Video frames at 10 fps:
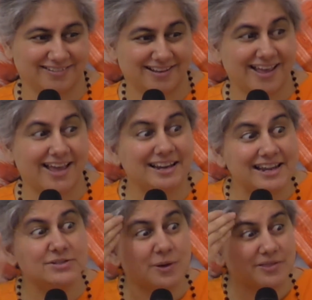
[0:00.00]
At
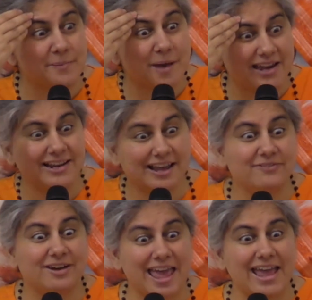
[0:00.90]
least what the mind can
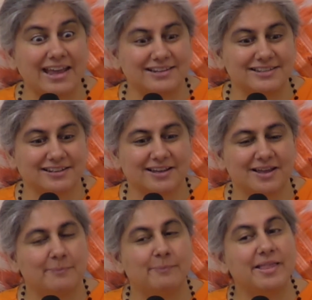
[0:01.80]
relate.
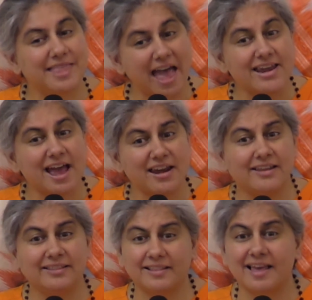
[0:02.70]
But that
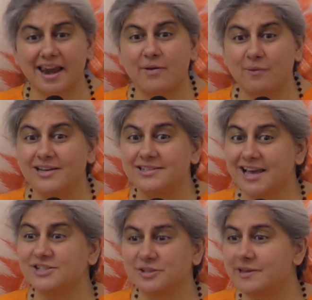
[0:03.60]
Ananda that I want
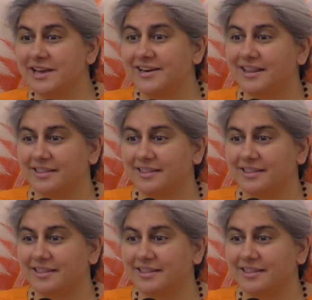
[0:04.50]
has to be Anant.